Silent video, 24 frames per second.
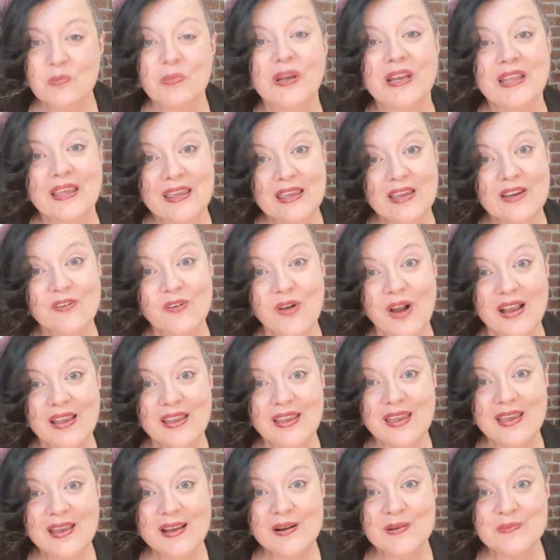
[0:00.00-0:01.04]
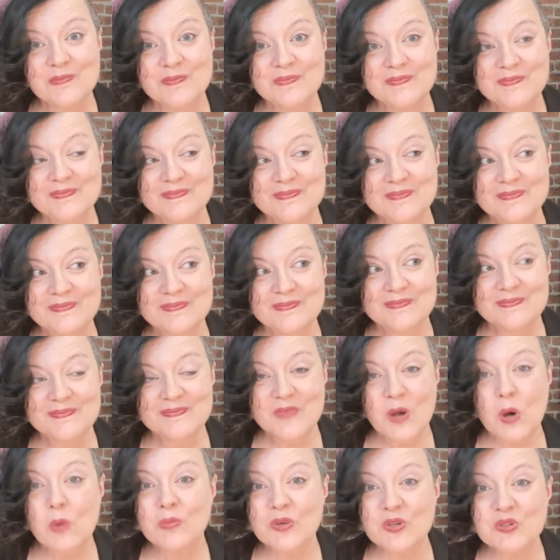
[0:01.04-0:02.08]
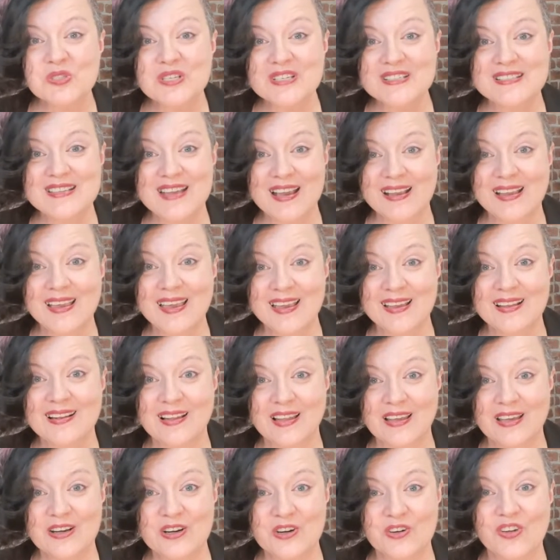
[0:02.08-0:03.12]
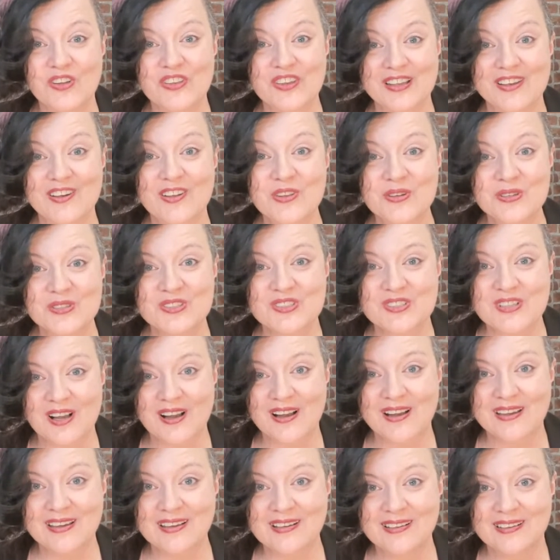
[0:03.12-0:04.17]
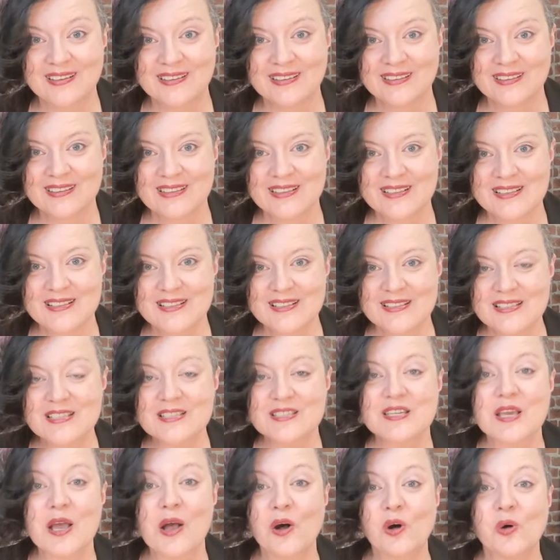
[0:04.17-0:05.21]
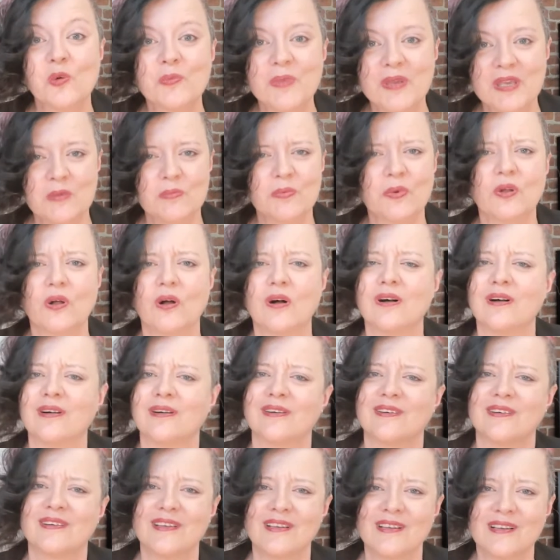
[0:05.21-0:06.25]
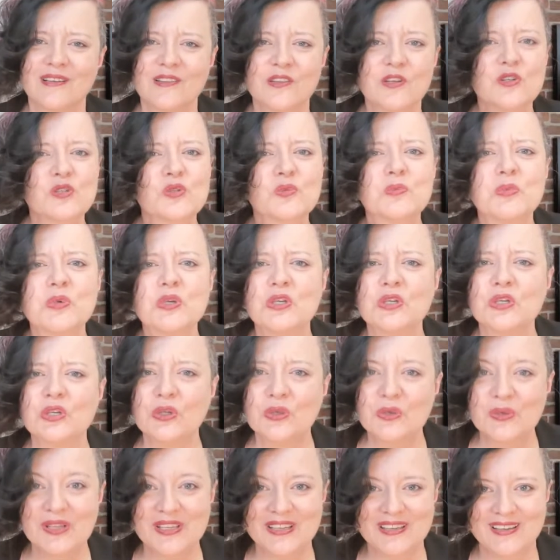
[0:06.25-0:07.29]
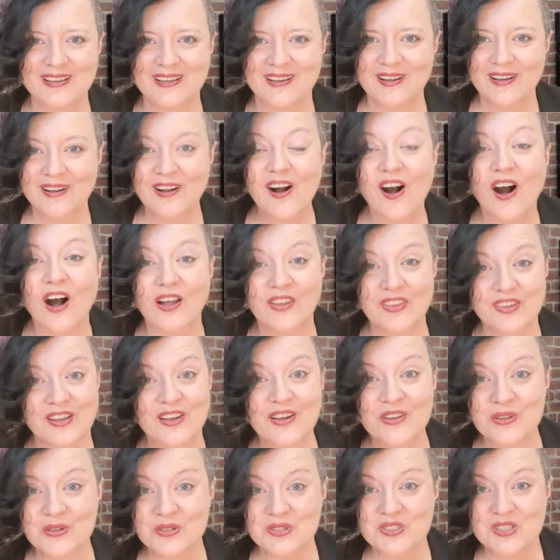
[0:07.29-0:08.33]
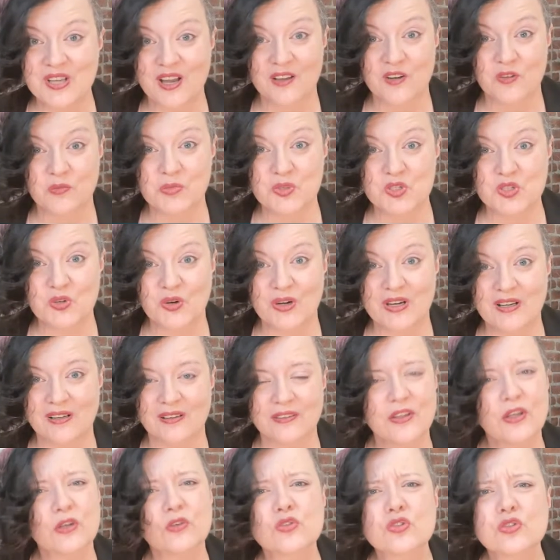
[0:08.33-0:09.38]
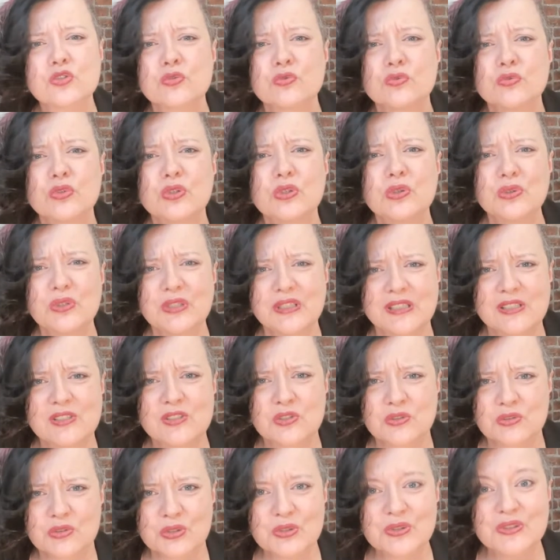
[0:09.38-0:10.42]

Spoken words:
But here I am, almost a decade later on the other side, to tell people, oh, there's beauty on the other side of betrayal. There truly